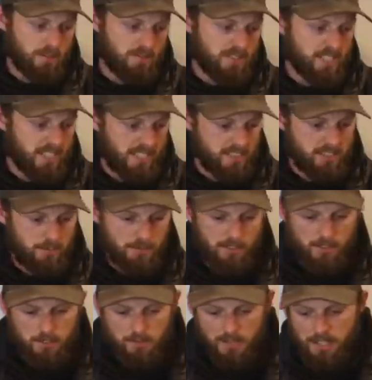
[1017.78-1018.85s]
know, to get some of
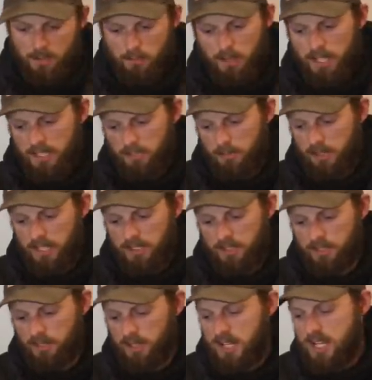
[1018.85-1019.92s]
those bigger pike to bite
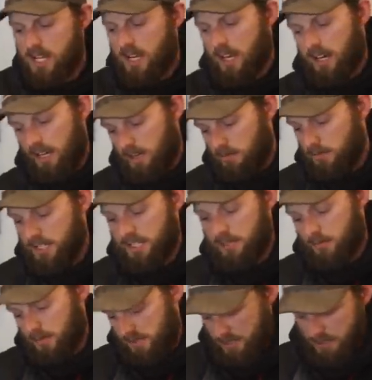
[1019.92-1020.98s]
too. Uh,
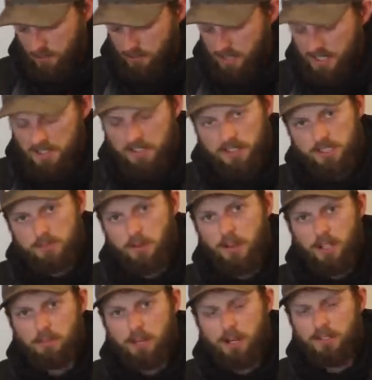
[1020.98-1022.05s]
but, you know, running this
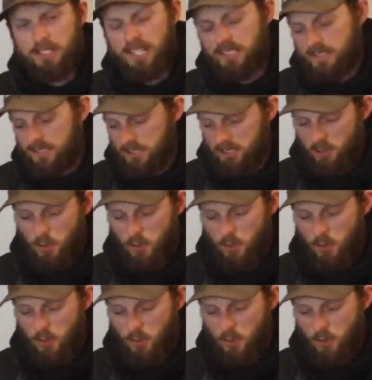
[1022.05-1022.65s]
smaller pound test, this